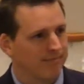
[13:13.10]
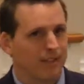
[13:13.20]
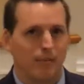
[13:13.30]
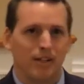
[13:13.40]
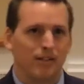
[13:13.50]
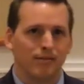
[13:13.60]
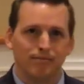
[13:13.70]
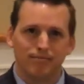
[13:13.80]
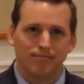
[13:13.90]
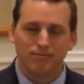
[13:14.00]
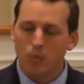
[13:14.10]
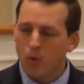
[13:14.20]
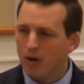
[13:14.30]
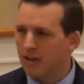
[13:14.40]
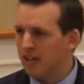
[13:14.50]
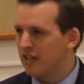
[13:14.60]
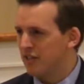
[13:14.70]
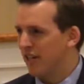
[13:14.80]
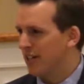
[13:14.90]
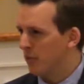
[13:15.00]
I mean, one of these
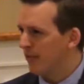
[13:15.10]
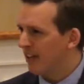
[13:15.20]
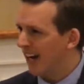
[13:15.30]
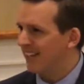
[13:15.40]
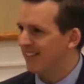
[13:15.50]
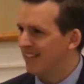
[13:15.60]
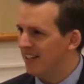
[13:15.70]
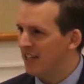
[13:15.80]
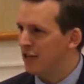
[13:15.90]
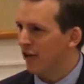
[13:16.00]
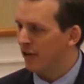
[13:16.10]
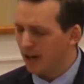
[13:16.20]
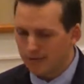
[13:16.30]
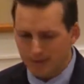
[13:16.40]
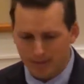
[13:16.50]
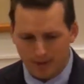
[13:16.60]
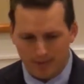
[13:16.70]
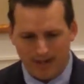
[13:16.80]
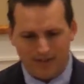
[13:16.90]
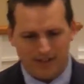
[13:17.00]
sins. We've got to teach our young people
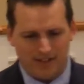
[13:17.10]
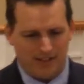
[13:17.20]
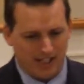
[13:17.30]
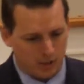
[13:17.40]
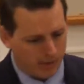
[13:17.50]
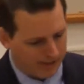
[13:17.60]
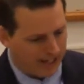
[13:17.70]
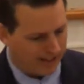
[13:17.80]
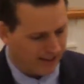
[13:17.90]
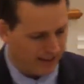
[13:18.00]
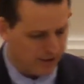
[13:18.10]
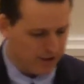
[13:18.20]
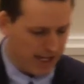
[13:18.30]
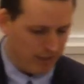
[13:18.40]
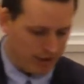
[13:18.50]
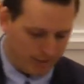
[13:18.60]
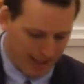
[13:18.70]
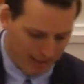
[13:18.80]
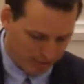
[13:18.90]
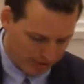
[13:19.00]
about these things. We've got to understand what the
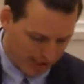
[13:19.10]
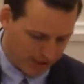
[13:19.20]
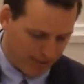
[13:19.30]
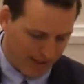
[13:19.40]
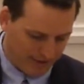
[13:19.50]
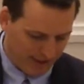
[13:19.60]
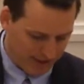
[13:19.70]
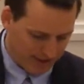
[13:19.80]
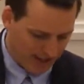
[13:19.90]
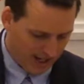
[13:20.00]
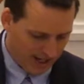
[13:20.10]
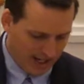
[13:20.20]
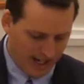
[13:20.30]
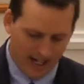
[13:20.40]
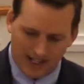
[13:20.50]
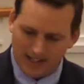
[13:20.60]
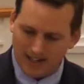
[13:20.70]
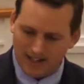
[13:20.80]
Bible says about these and